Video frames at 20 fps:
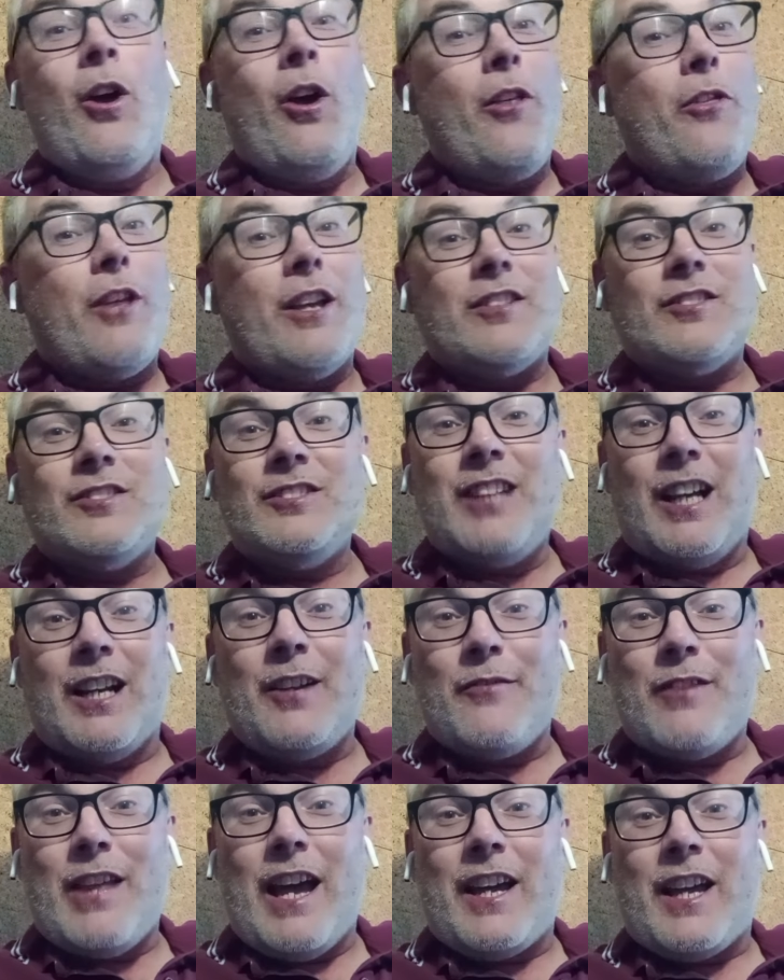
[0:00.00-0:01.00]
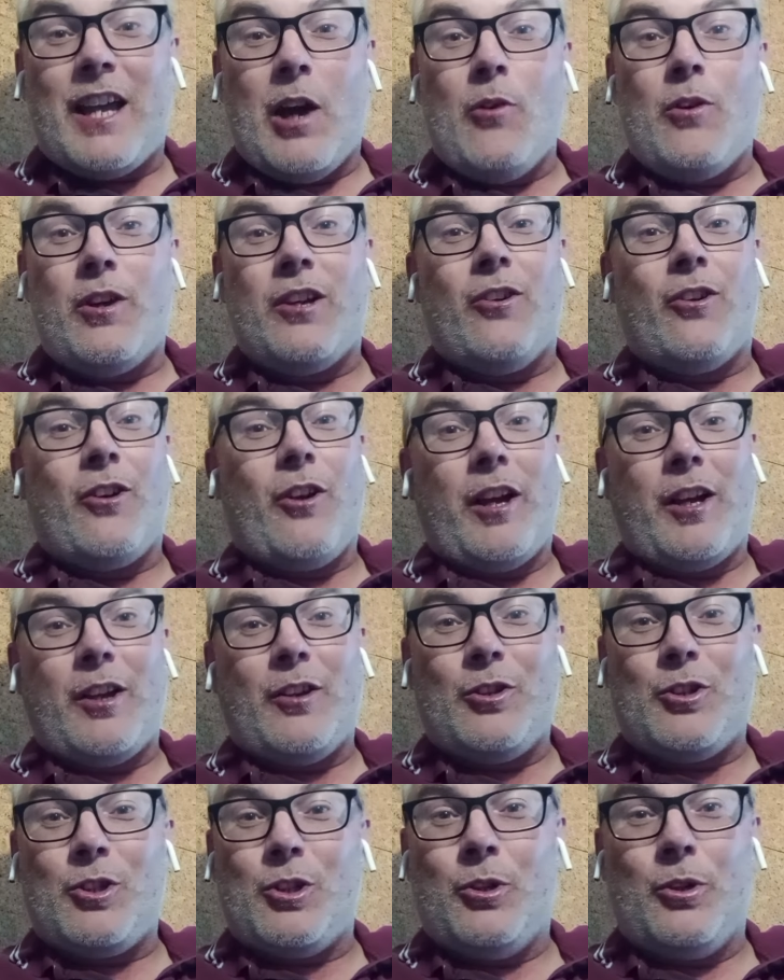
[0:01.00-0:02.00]
There's none of that going on, I can
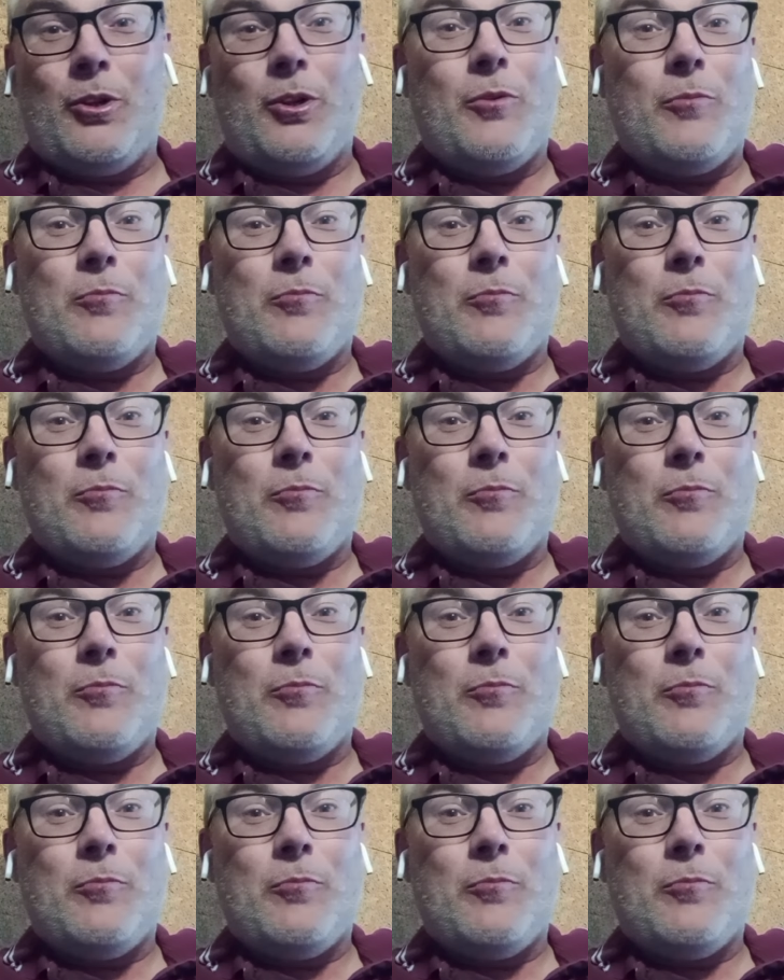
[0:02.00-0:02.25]
assure you,